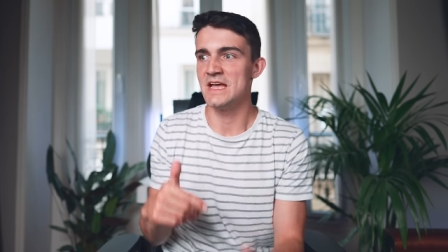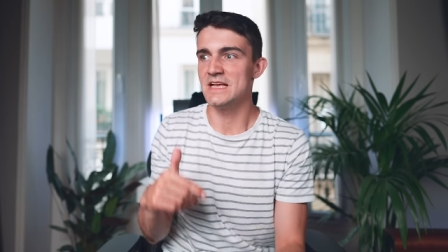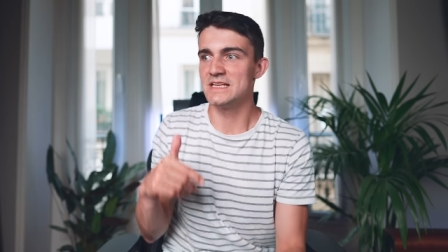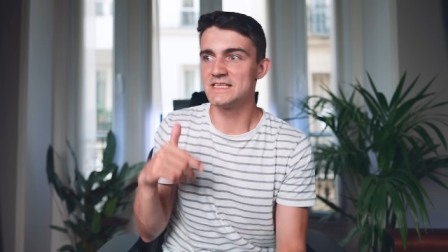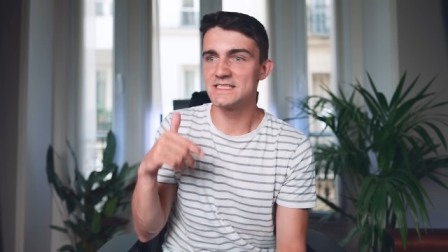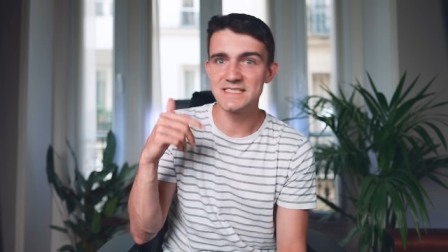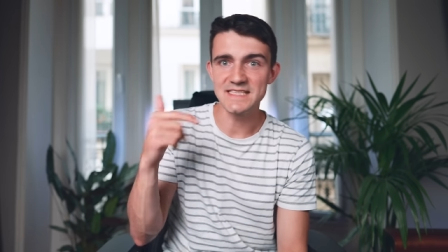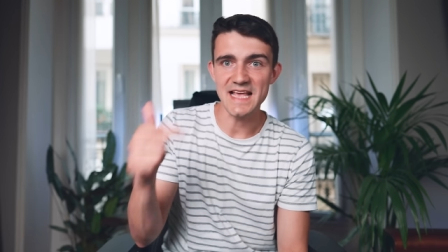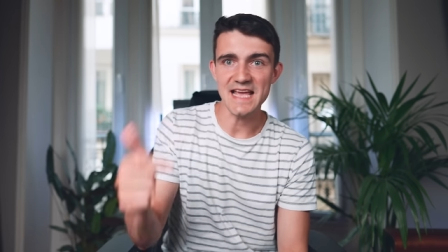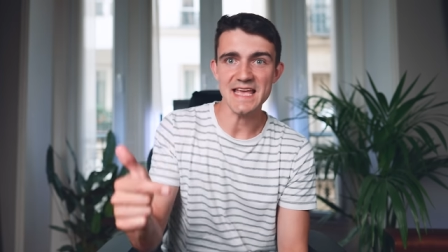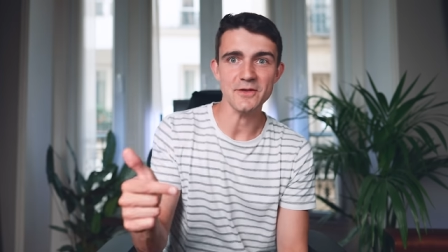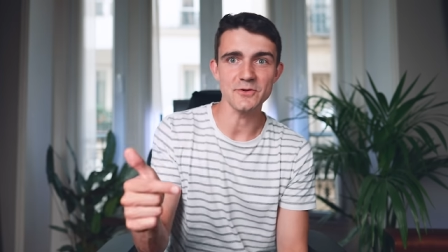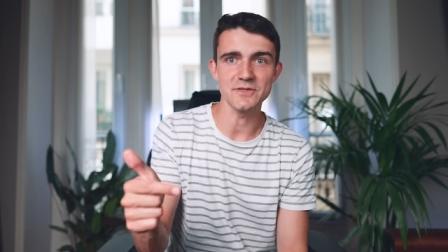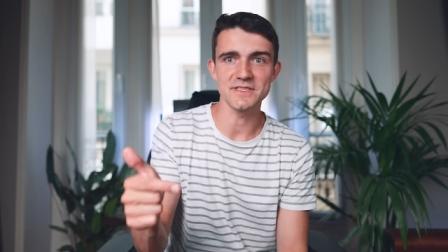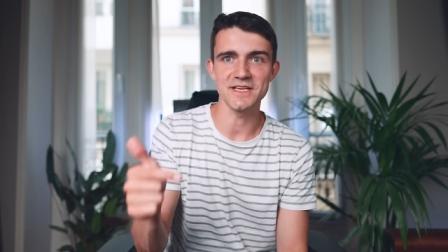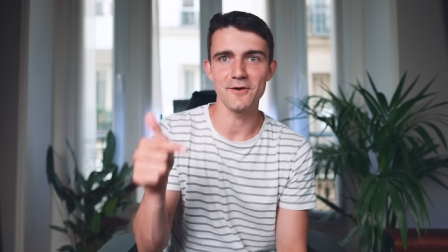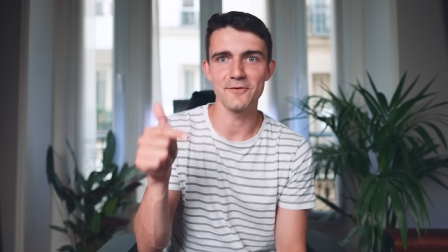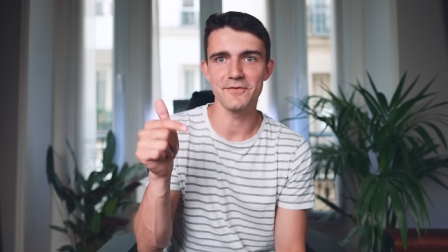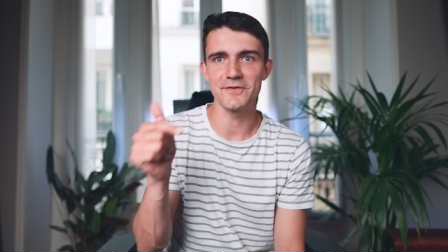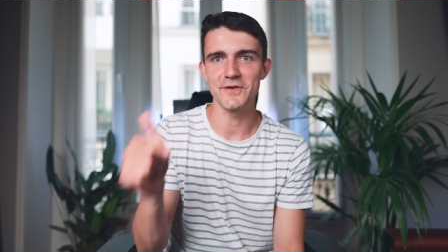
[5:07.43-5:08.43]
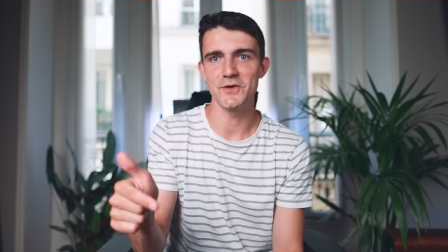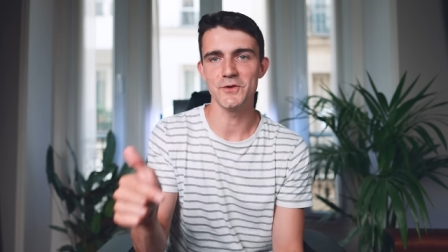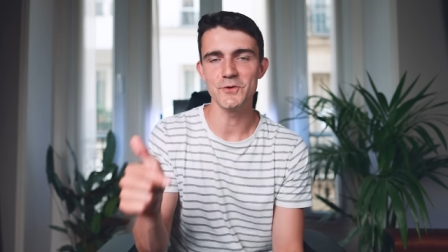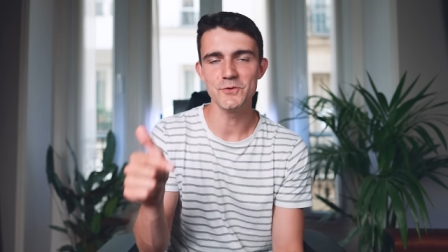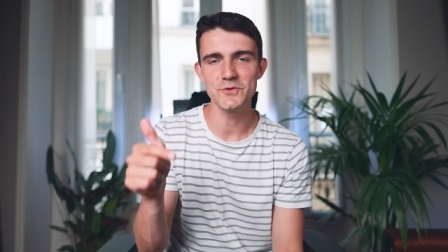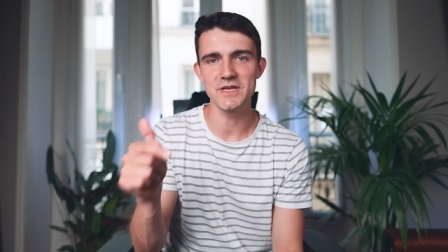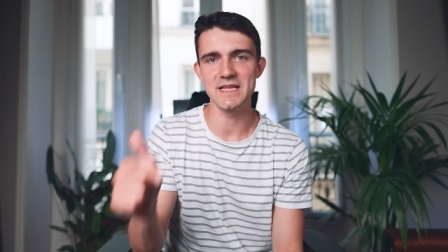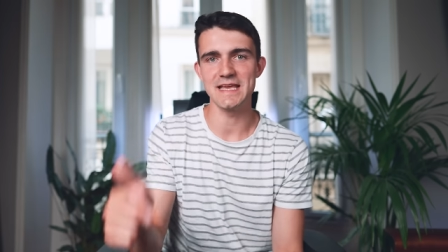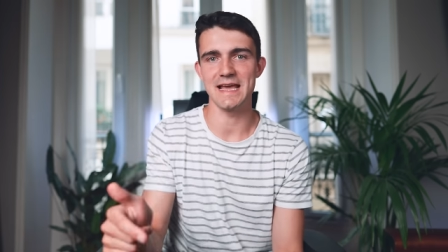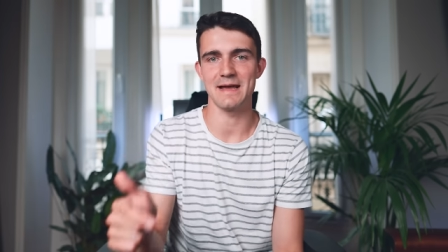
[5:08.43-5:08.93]
Set yourself
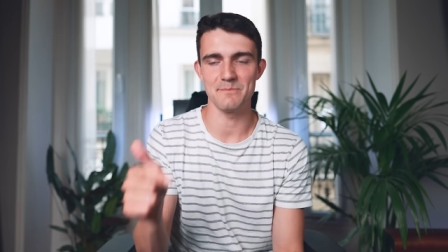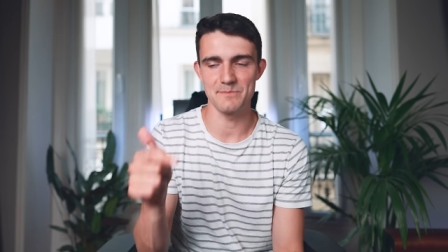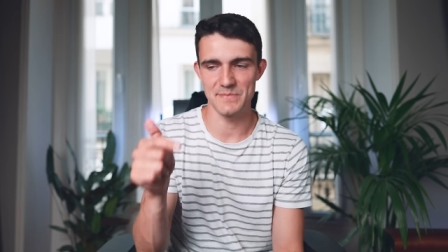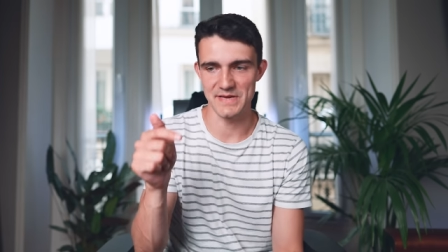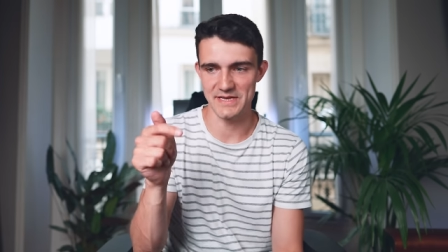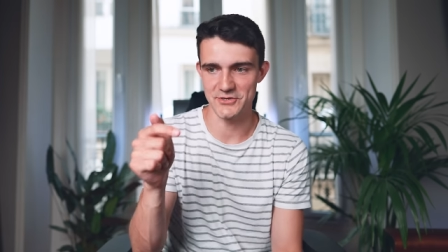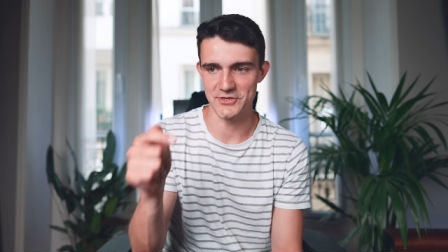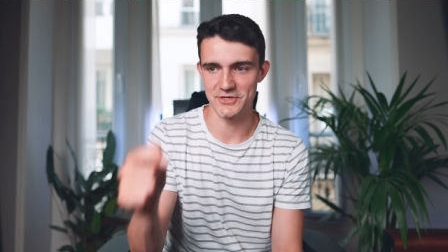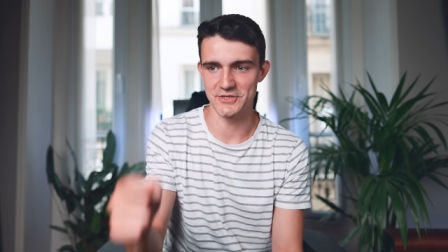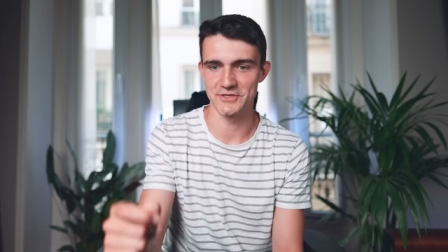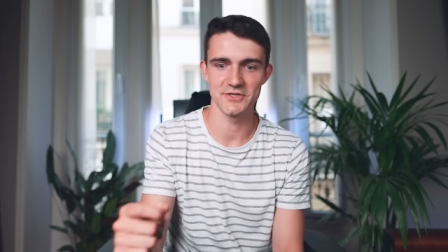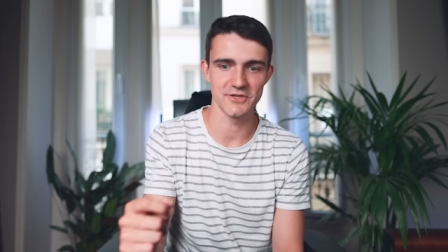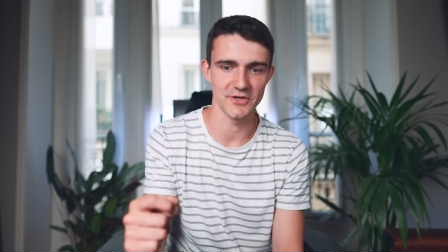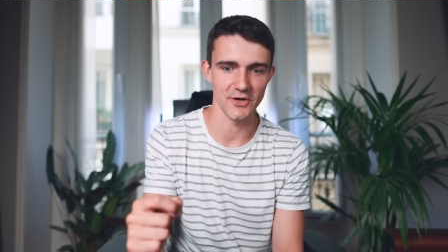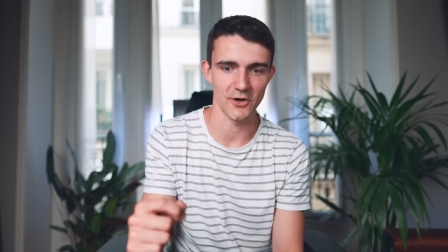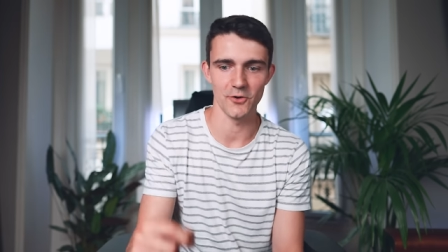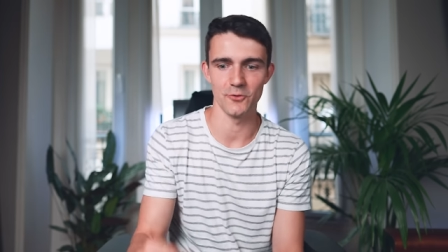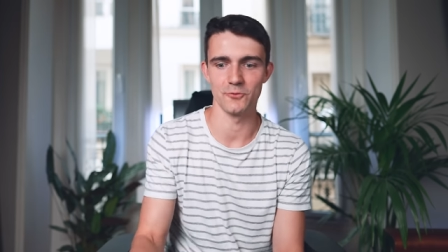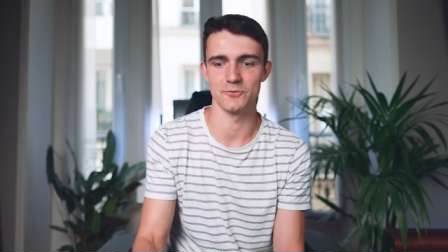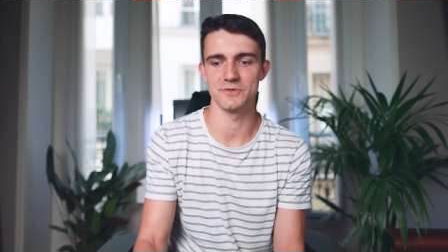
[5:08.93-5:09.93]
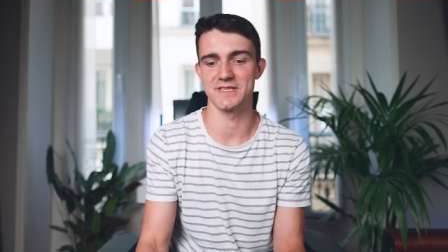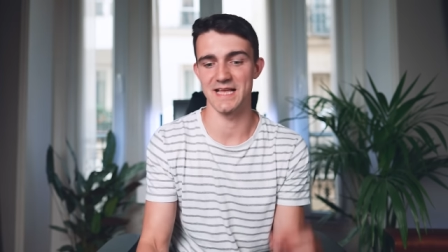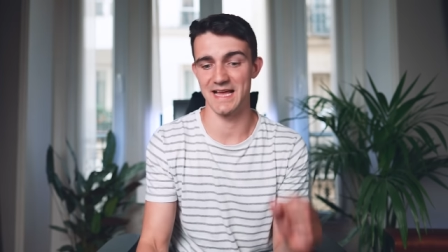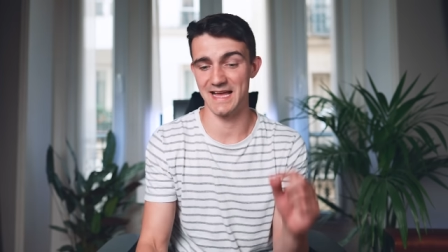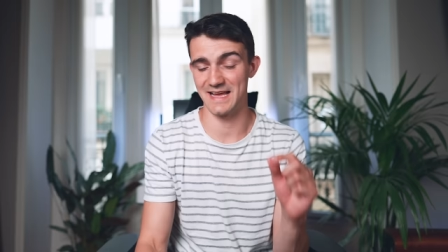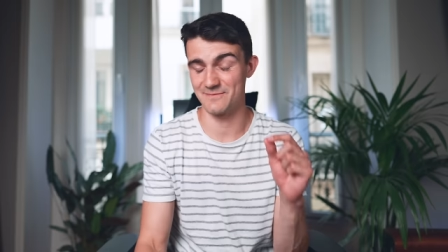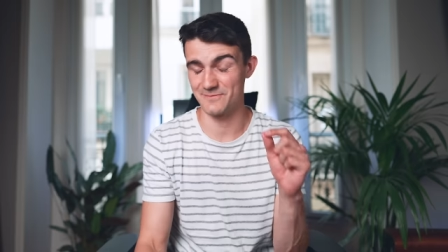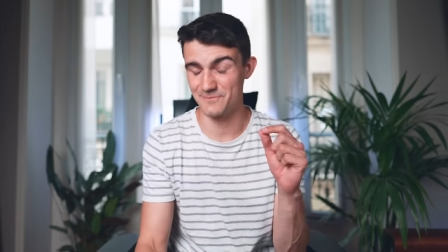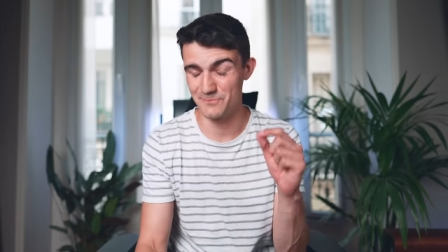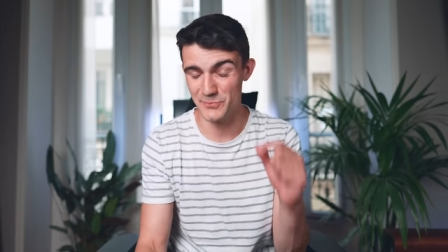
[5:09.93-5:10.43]
hugely ambitious goals that